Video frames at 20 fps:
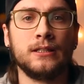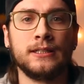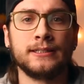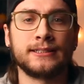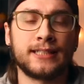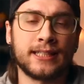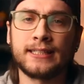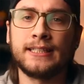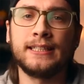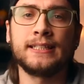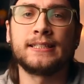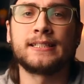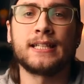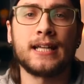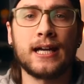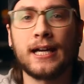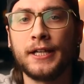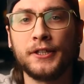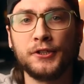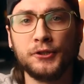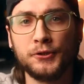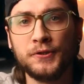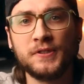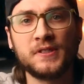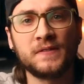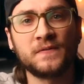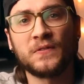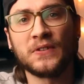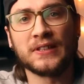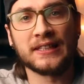techniques that I
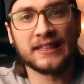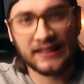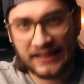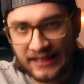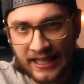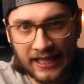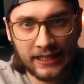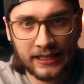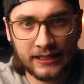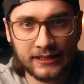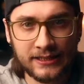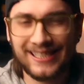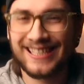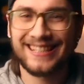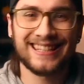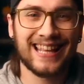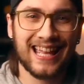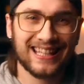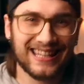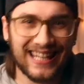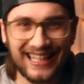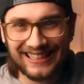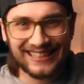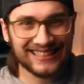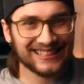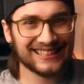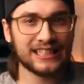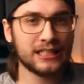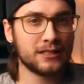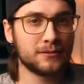use for lighting to get that like
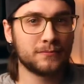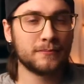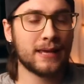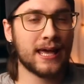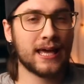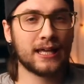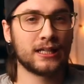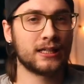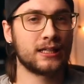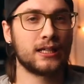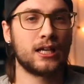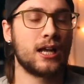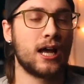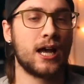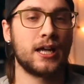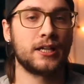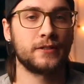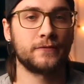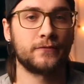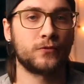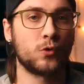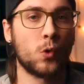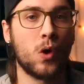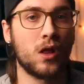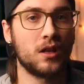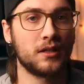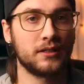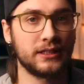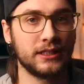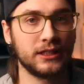cinematic kind of
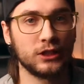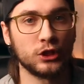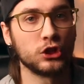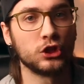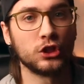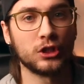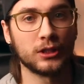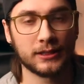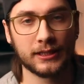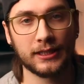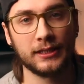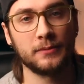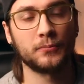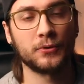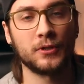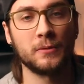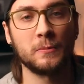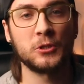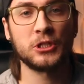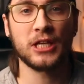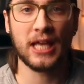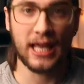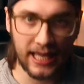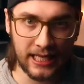quality look in pretty much